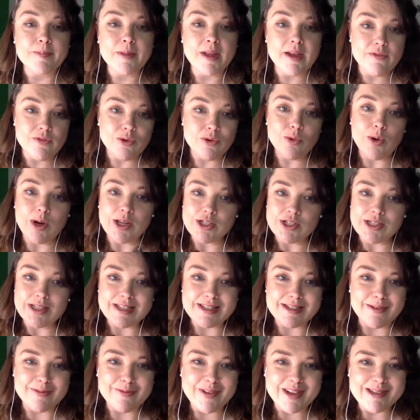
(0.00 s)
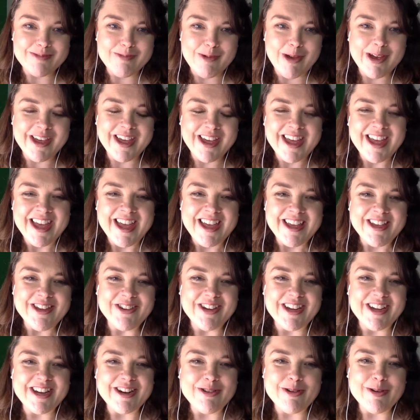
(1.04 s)
If you're watching this on Facebook, you'll
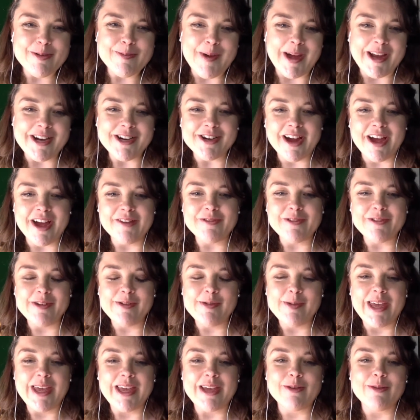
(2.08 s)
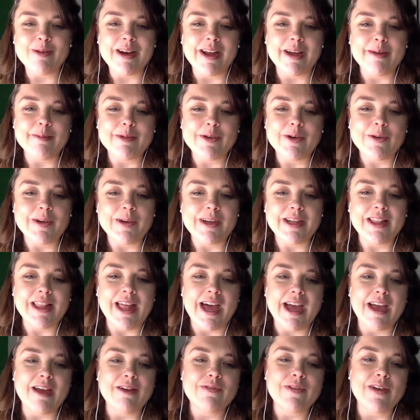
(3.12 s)
get a reminder every week when I'm going
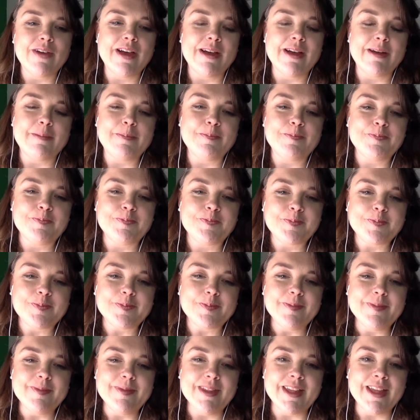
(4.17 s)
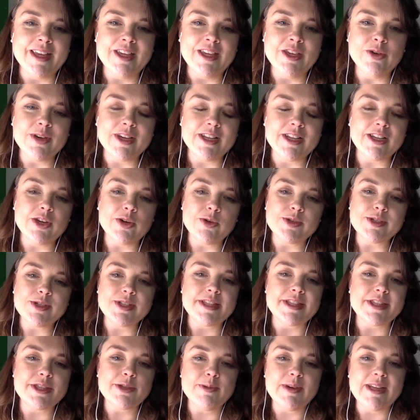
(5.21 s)
live. You can go to
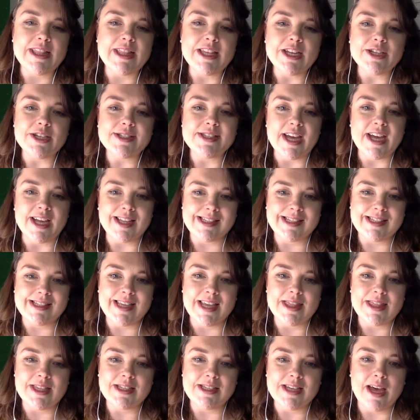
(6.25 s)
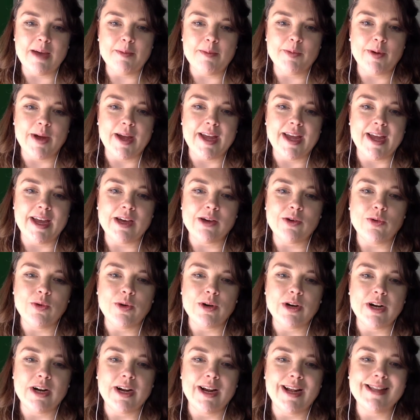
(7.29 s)
the three little dots at the top right hand
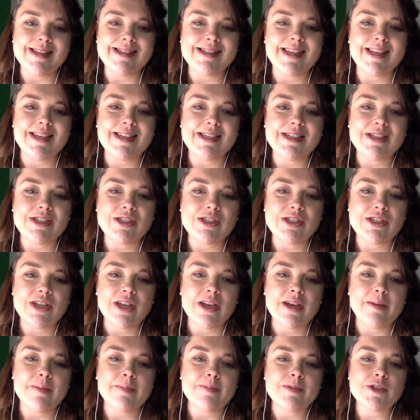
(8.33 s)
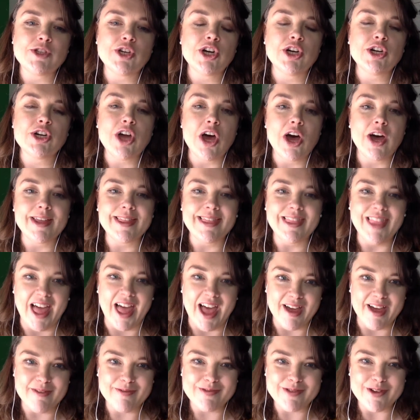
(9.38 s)
corner and say turn on
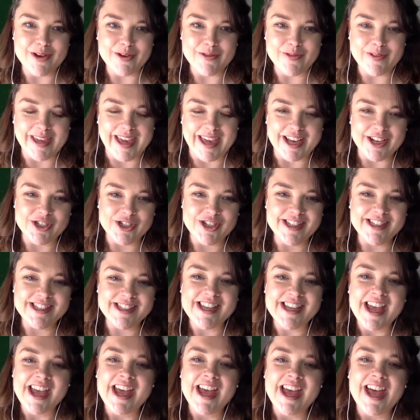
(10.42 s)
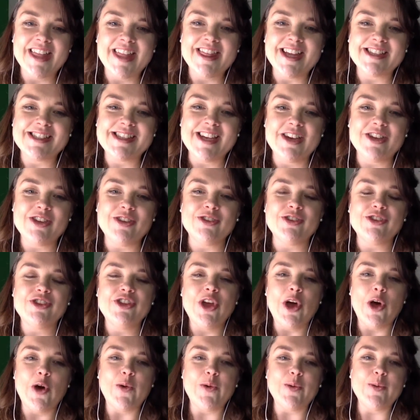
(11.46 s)
live notifications, and that's how you'll
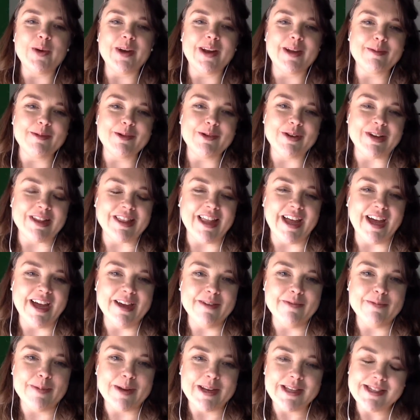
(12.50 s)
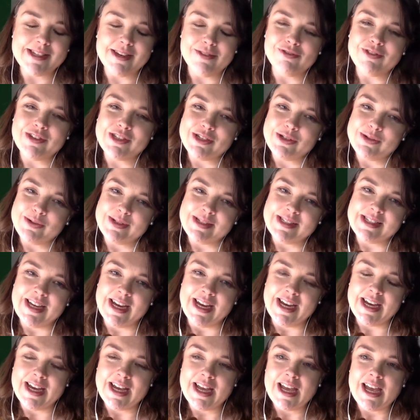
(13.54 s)
know when I'm going live. But it's every
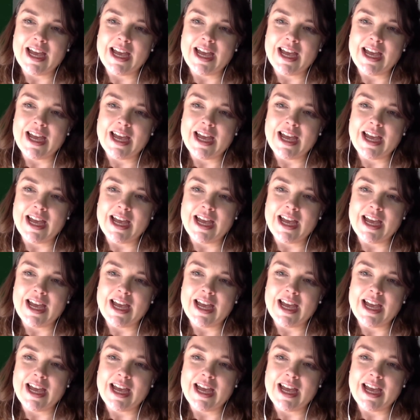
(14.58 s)
Tuesday.